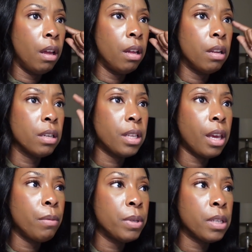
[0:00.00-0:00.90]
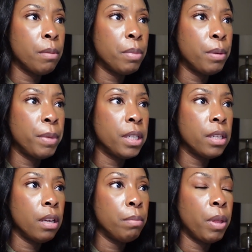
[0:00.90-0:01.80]
it looks like it was
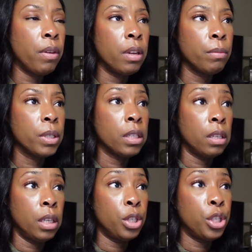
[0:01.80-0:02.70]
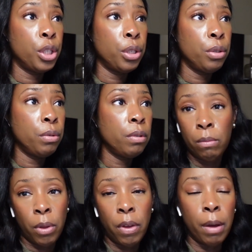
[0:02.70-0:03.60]
implemented, but then there was an issue
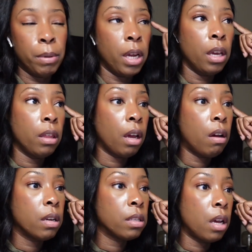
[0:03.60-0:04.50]
with the update that caused